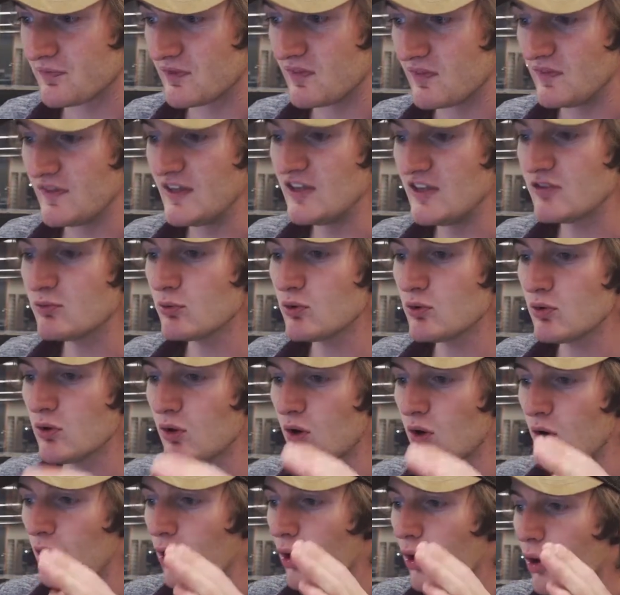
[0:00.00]
These will
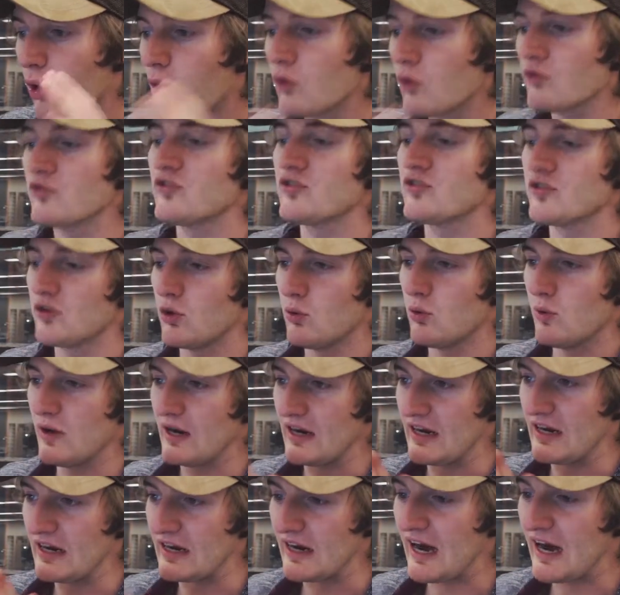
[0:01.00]
also
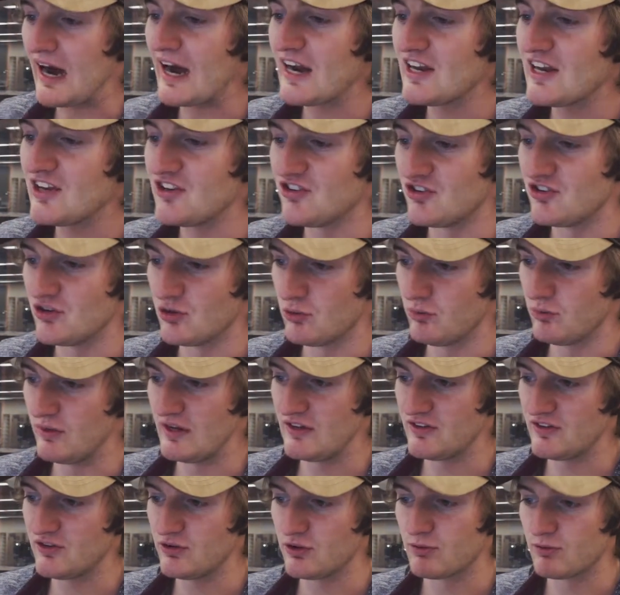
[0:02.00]
guide you
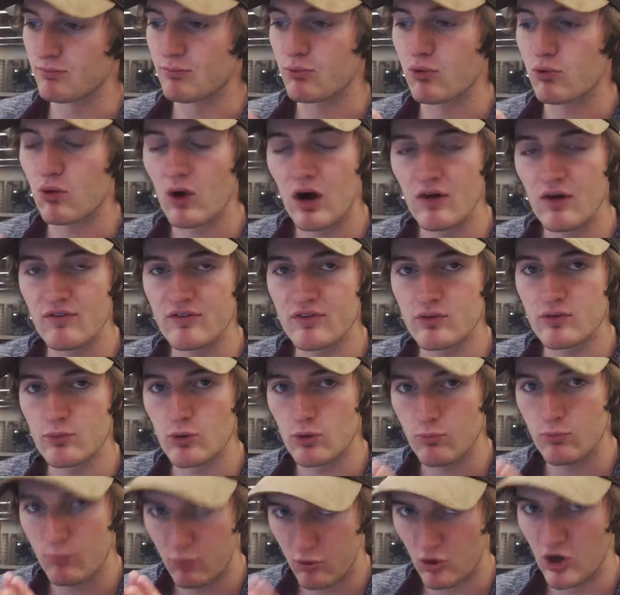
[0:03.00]
into the profitable
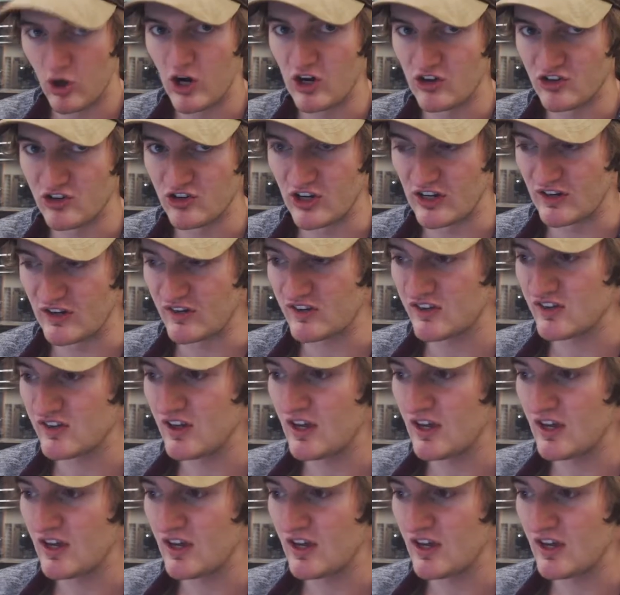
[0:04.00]
projects